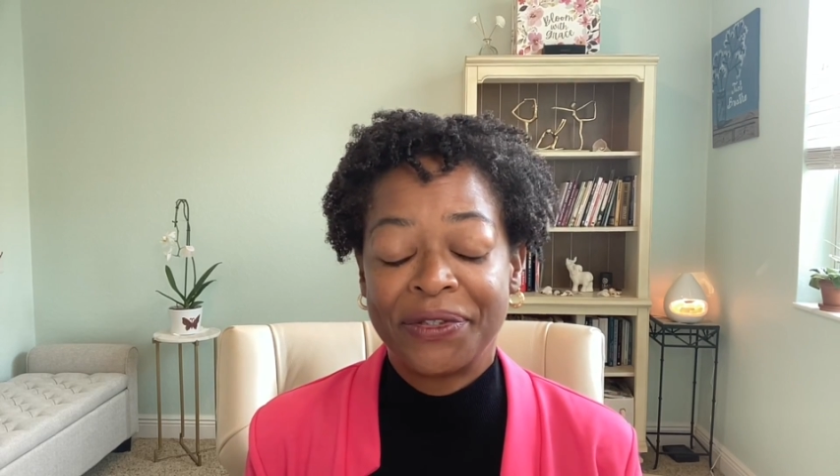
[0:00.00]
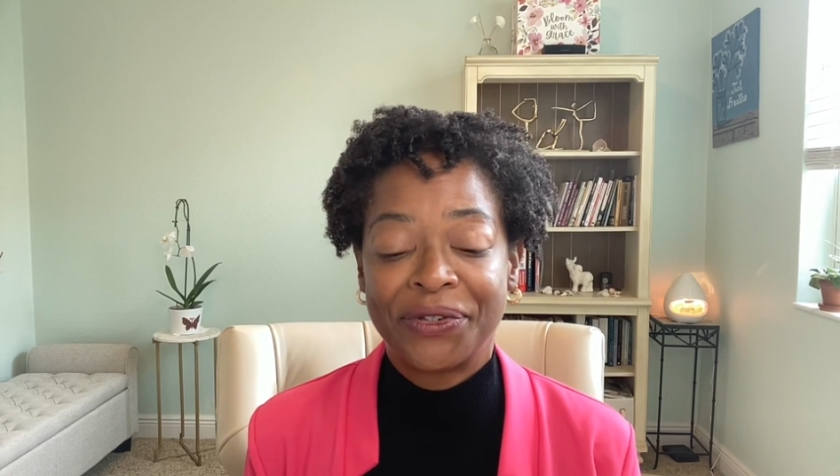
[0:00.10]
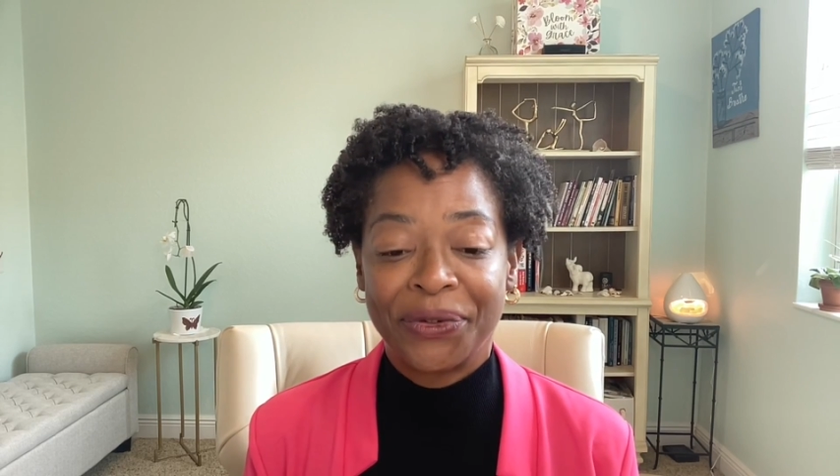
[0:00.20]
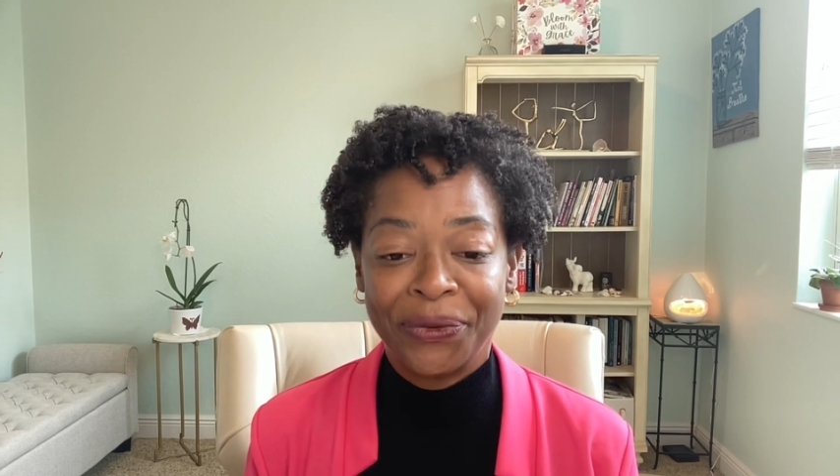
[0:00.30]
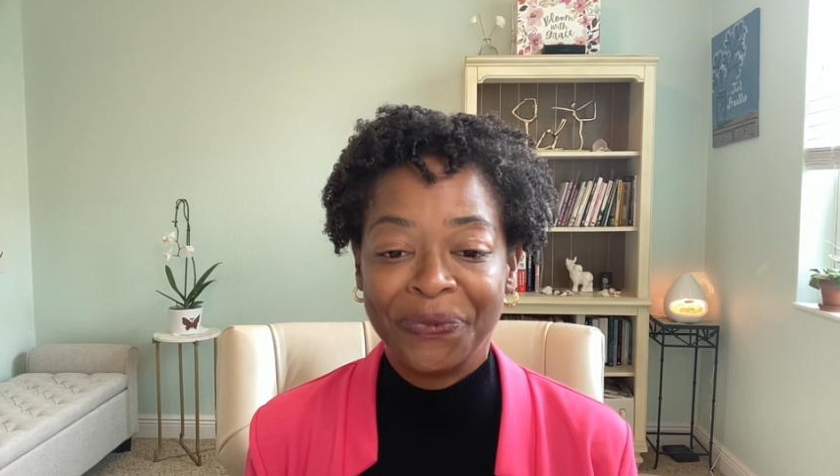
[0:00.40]

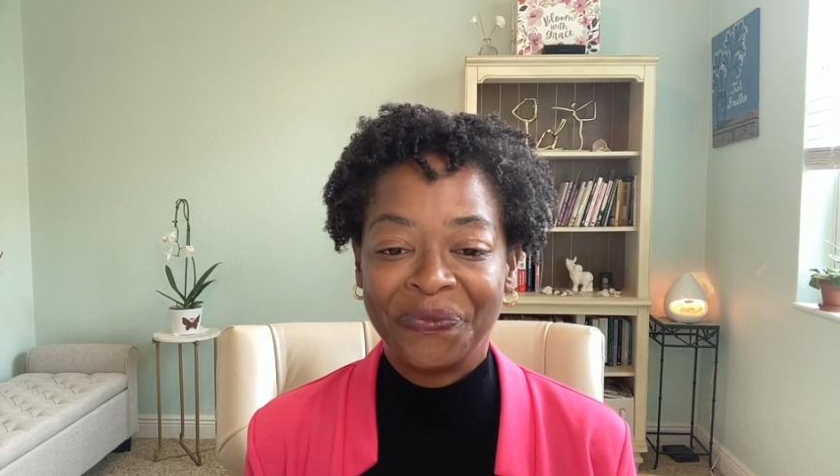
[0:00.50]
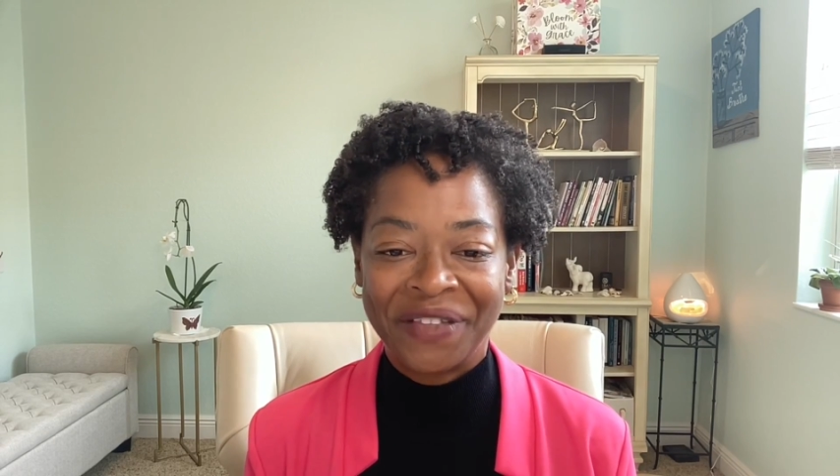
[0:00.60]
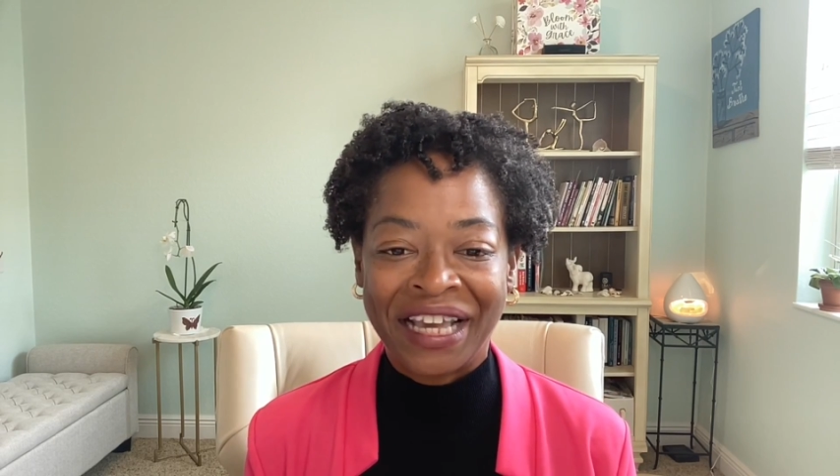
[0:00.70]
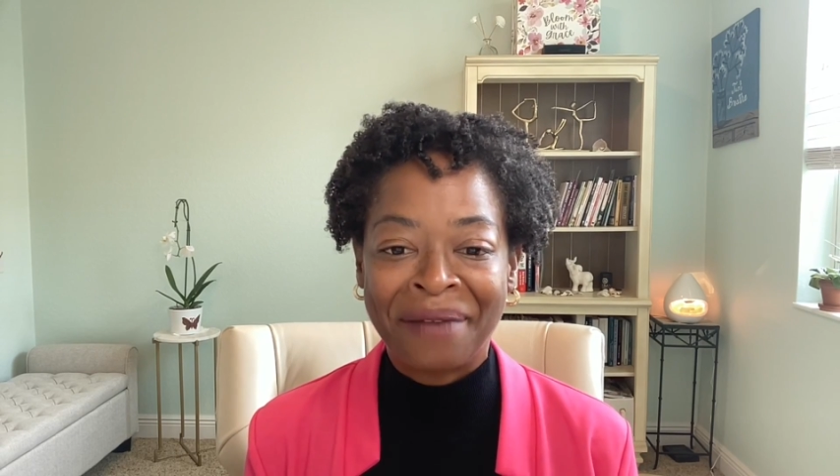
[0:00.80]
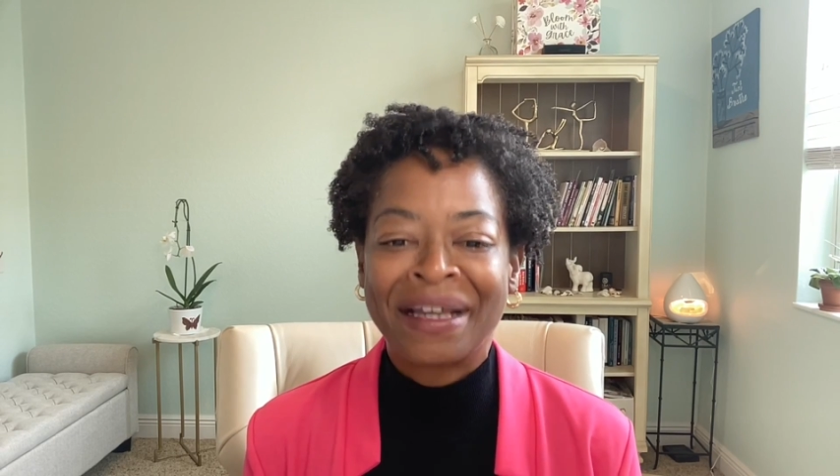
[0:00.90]
So
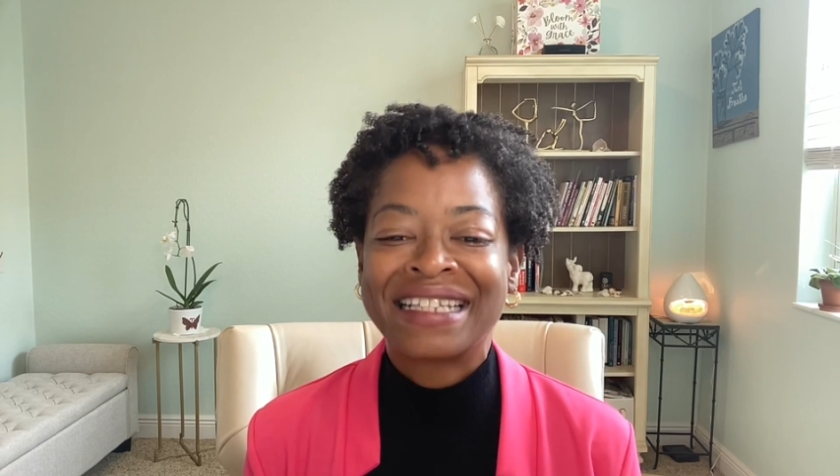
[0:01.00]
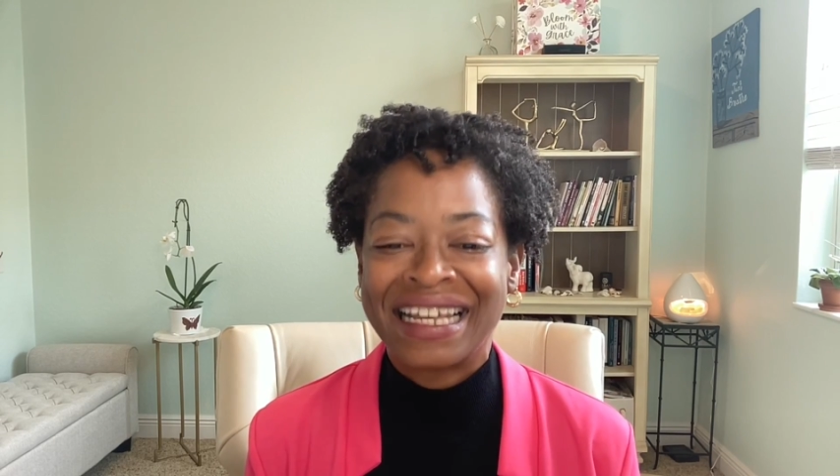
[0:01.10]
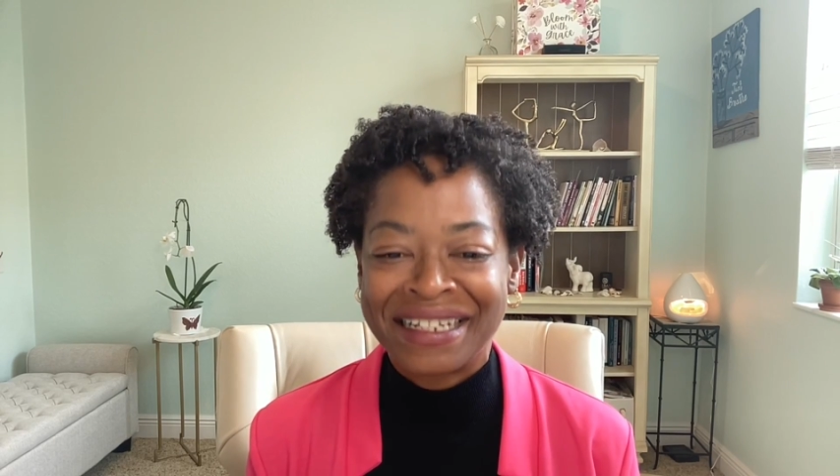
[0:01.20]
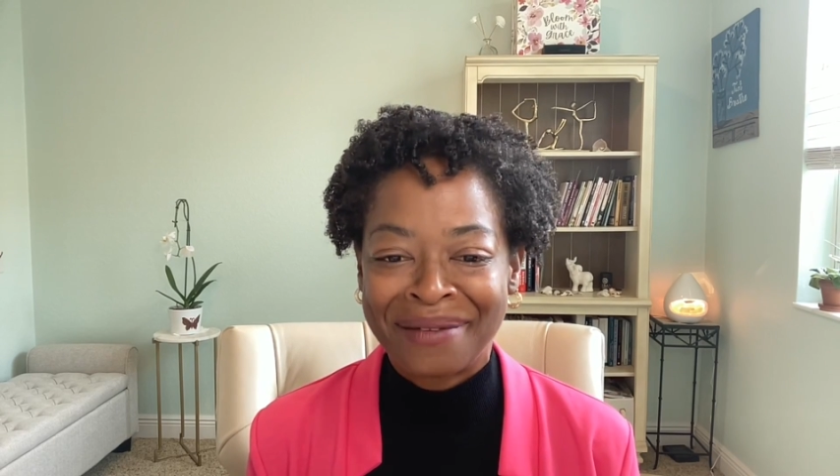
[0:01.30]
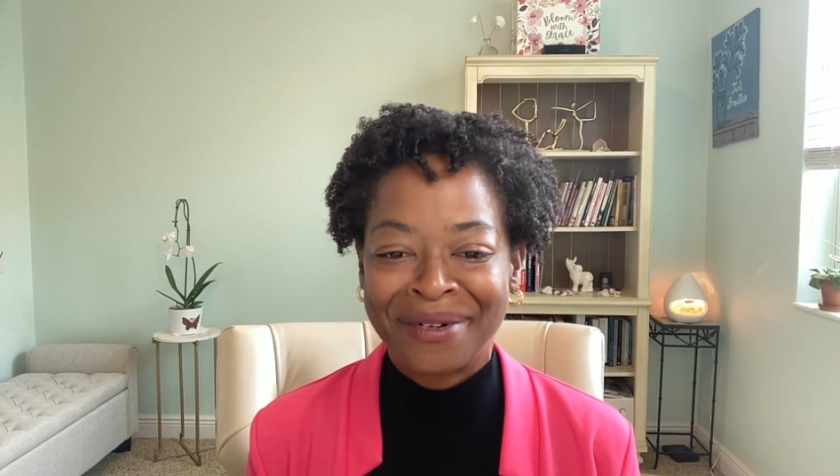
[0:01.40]
yeah, I'm
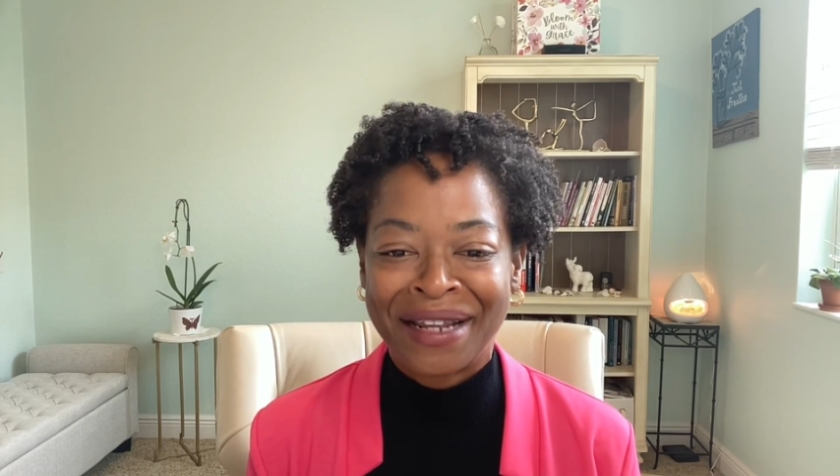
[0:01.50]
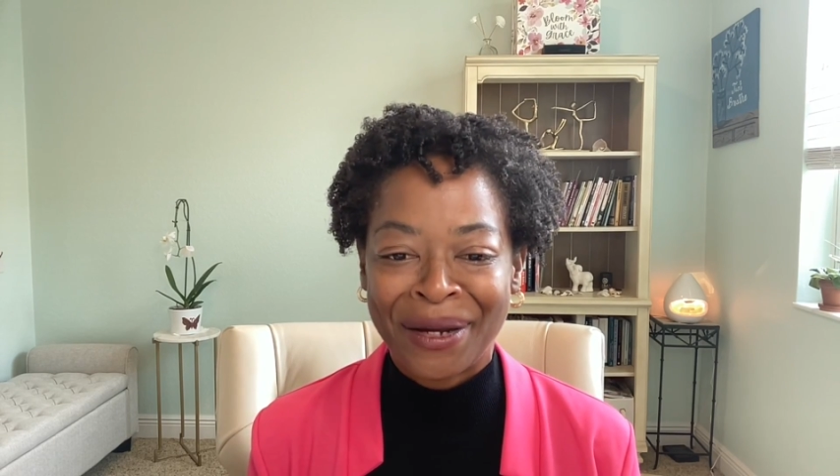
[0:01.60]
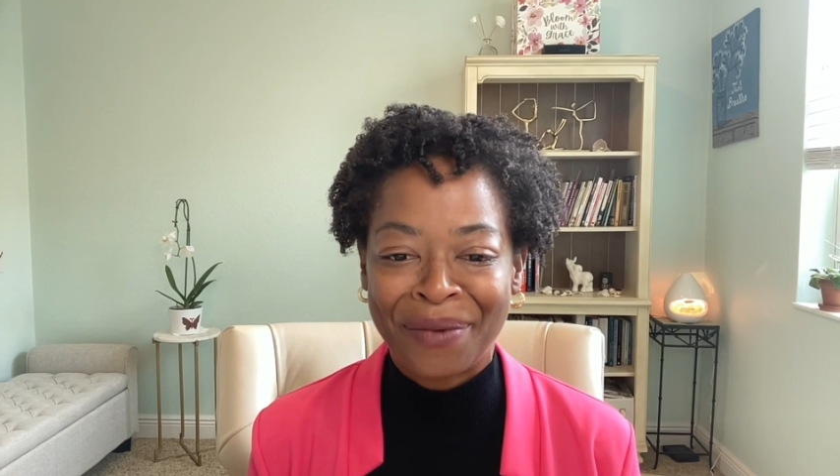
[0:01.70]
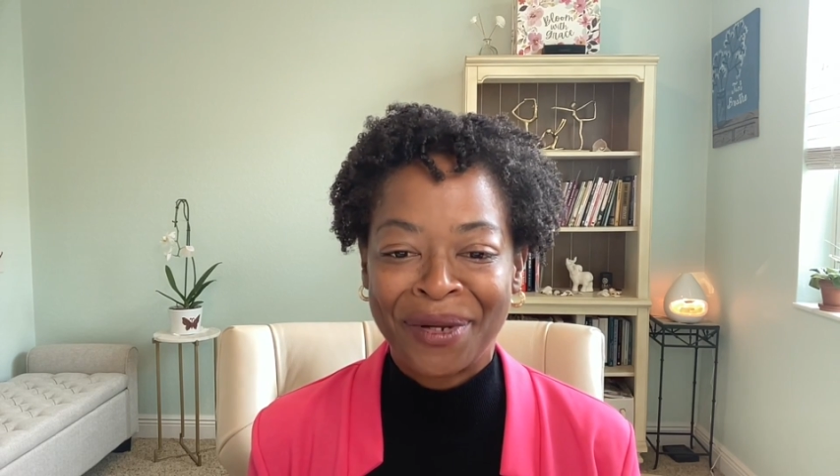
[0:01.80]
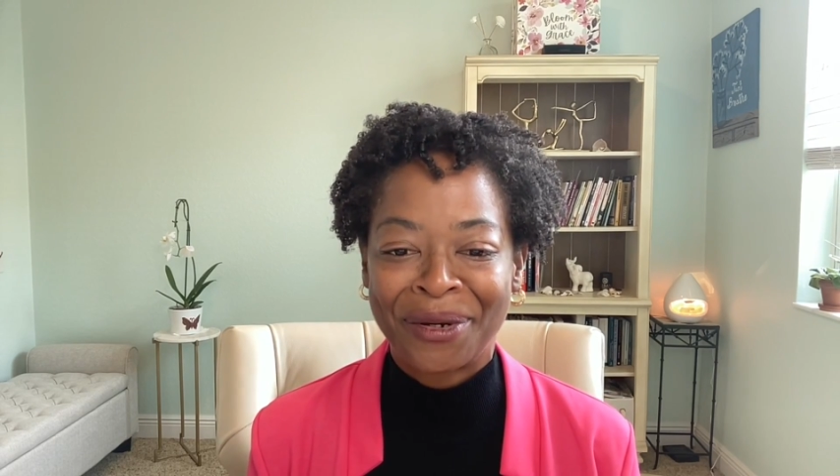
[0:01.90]
excited about
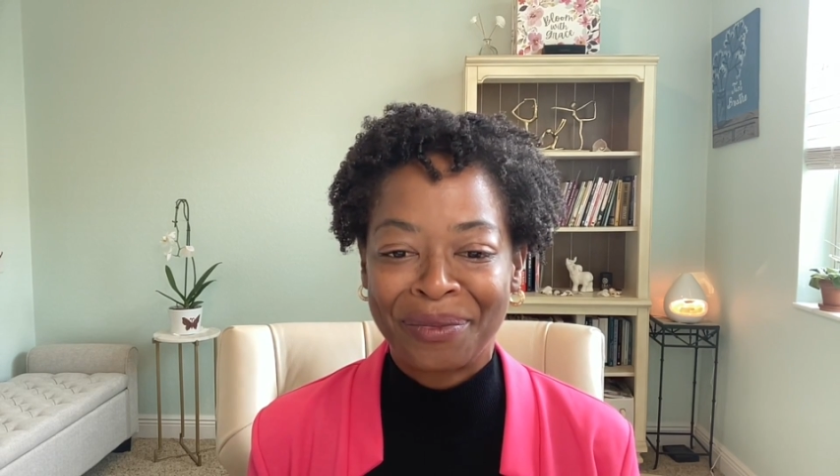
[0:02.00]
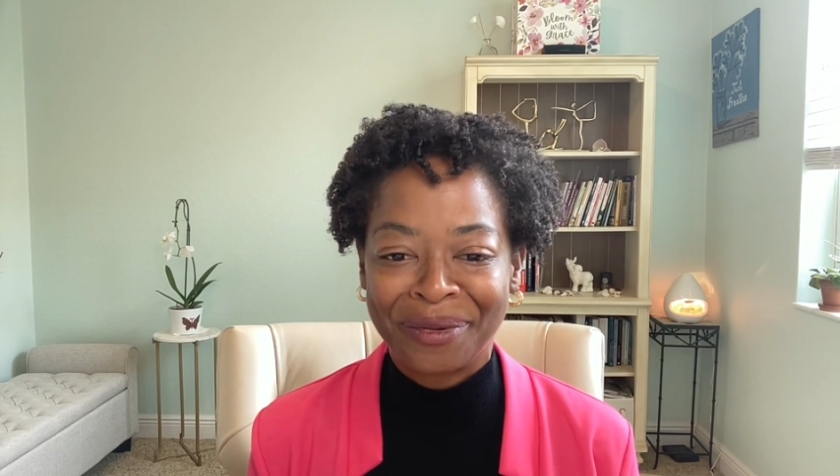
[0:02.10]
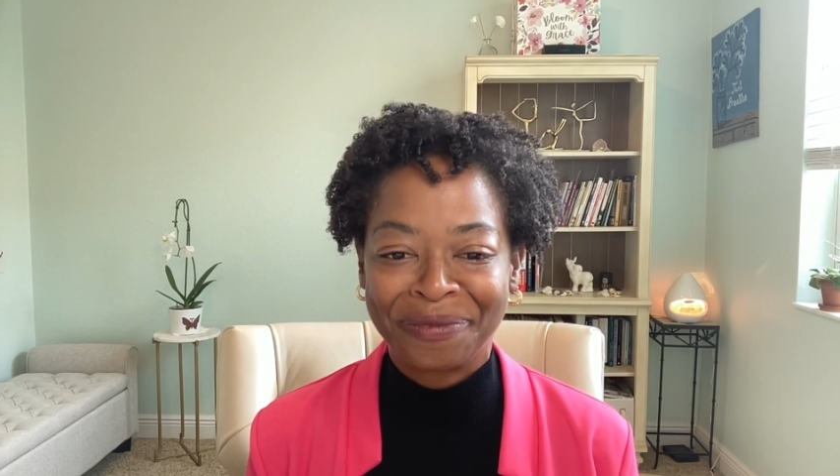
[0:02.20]
that coming up.